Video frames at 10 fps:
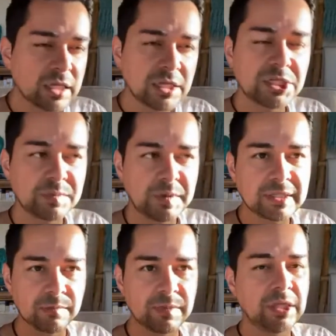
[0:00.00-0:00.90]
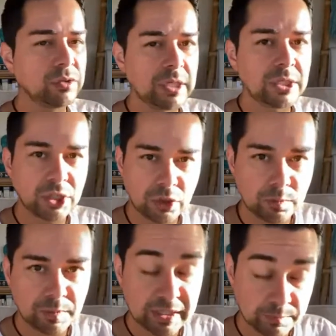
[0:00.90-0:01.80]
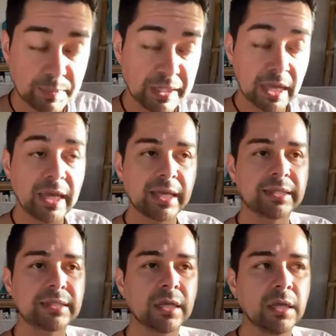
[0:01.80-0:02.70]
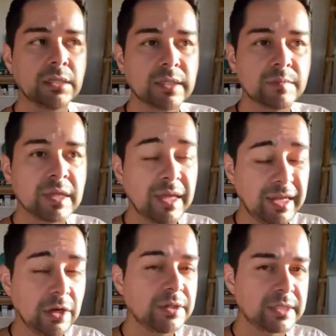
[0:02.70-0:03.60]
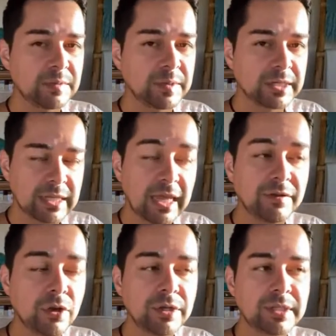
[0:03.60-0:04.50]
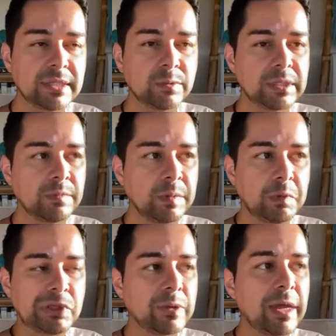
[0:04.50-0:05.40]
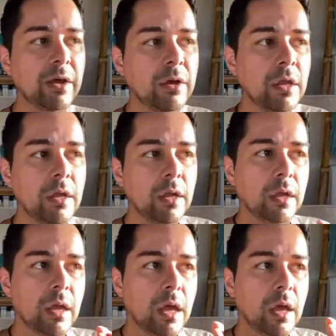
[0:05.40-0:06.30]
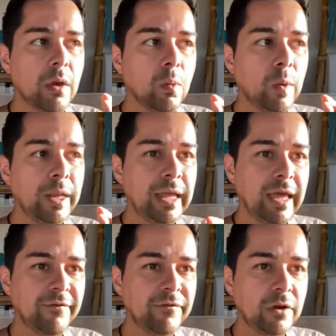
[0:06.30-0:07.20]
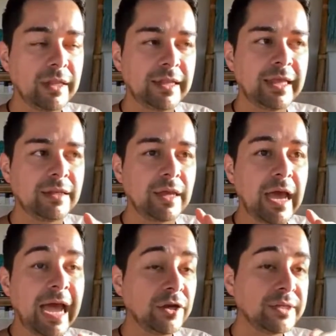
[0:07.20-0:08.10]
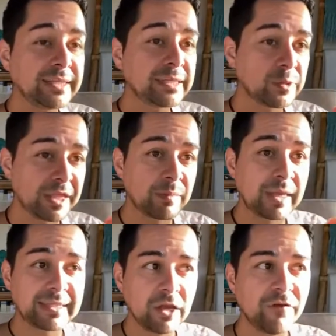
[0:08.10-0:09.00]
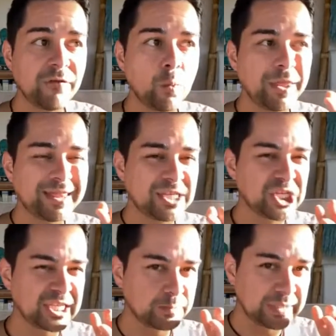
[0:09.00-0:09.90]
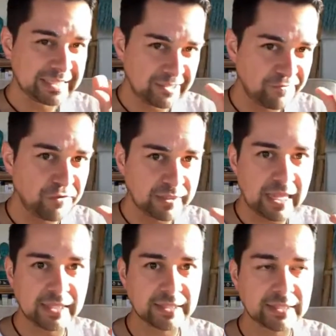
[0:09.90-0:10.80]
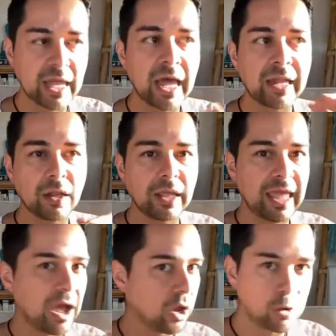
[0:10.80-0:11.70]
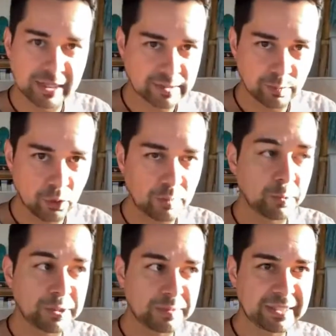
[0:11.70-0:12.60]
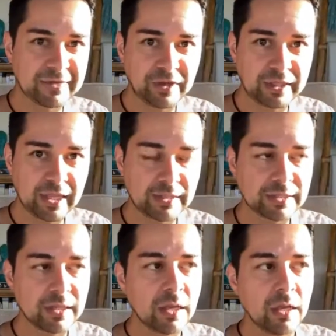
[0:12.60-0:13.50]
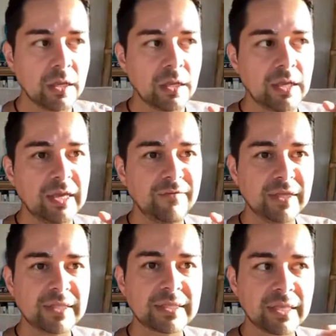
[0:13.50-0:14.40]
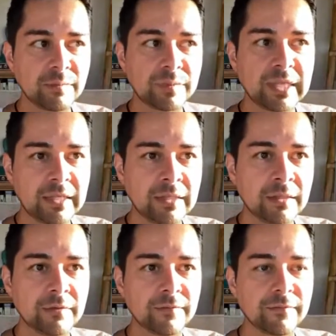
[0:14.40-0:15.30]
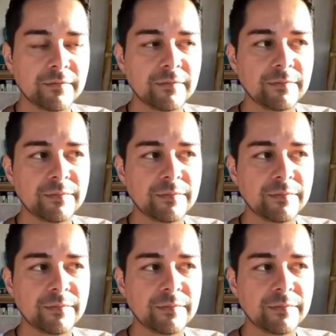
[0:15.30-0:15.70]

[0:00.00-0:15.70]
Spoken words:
That could just be something unique to you, because sometimes, and I notice this because I notice this with some people as well, whenever, and I notice this within myself with just specific things, not across the board, but with specific things. If it's something